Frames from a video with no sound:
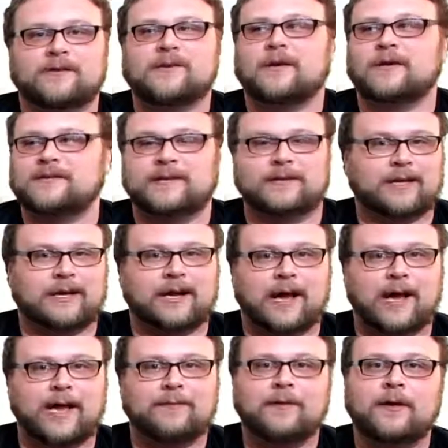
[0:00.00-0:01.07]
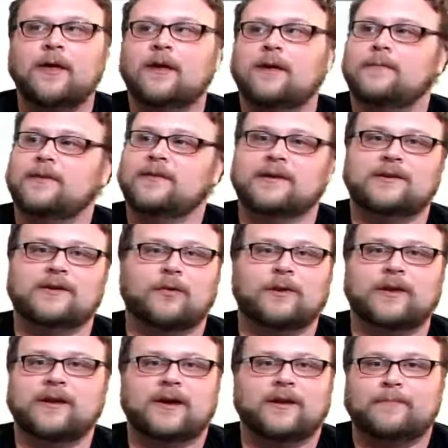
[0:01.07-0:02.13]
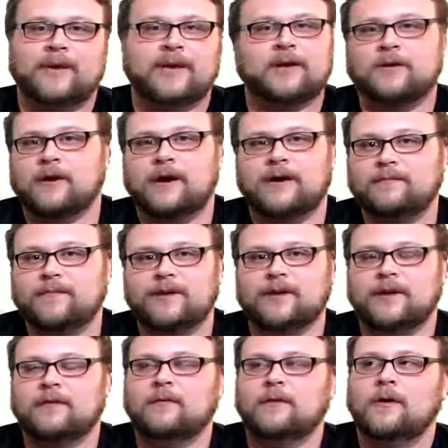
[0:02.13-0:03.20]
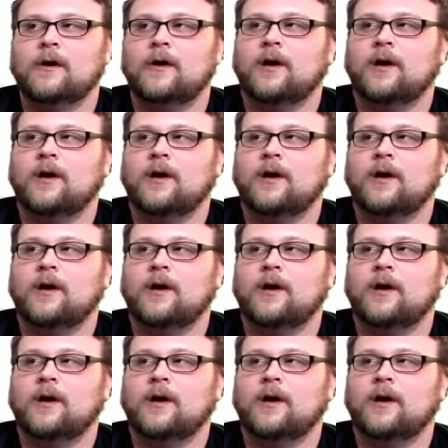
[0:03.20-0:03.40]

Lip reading: Those cards see a lot of hype, but then don't end up being great, you know.